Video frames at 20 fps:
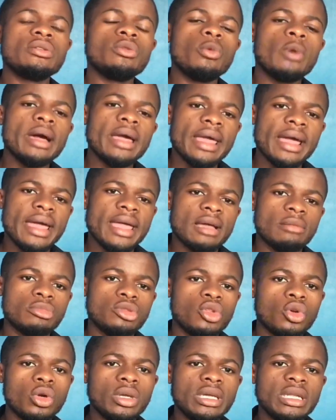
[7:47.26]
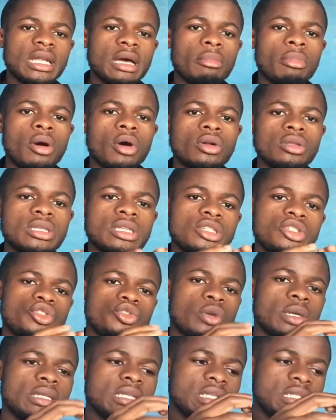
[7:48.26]
why I am talking about these
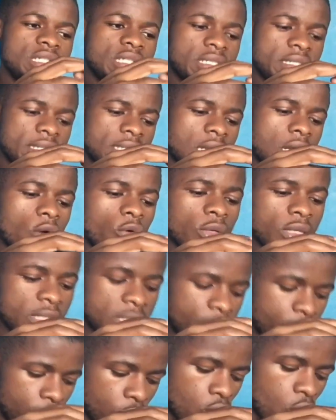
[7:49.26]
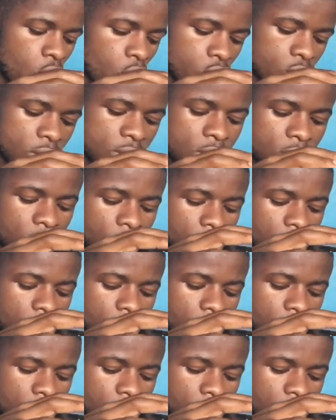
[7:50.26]
strategies now is because